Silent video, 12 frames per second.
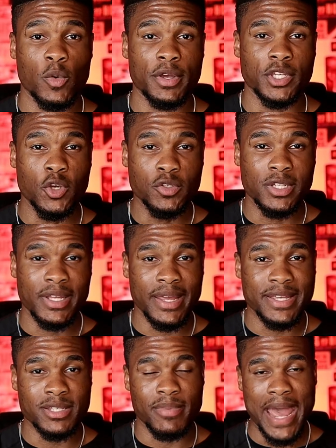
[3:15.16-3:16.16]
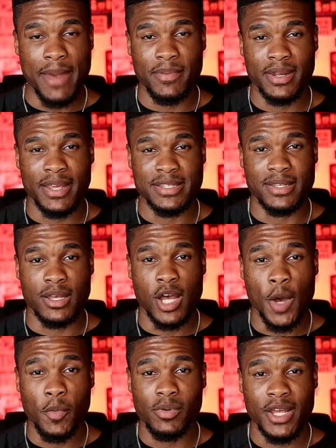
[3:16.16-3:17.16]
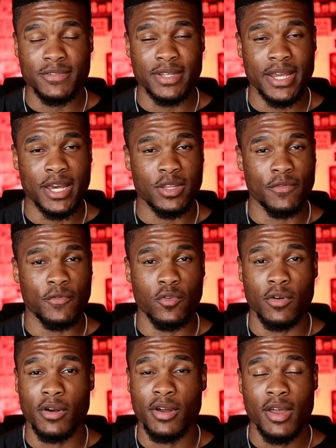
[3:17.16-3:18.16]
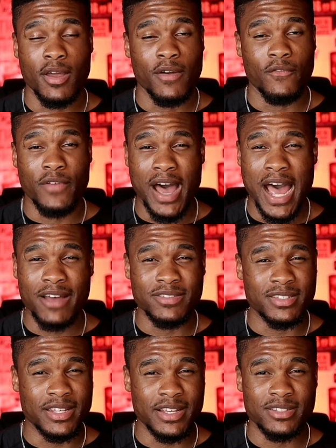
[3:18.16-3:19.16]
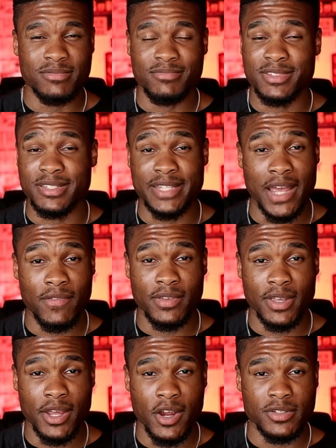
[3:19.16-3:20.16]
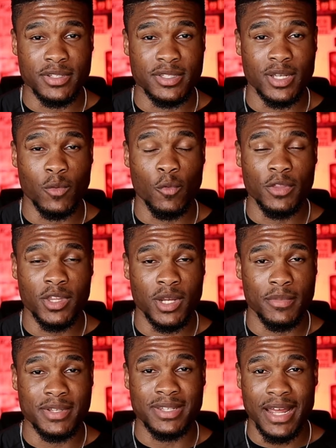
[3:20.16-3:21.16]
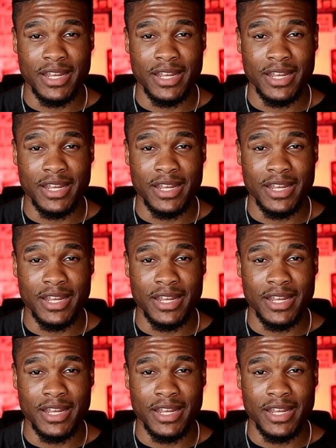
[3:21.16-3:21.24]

So what usually ends up happening is the couple lives together for five, six, seven years until one of them is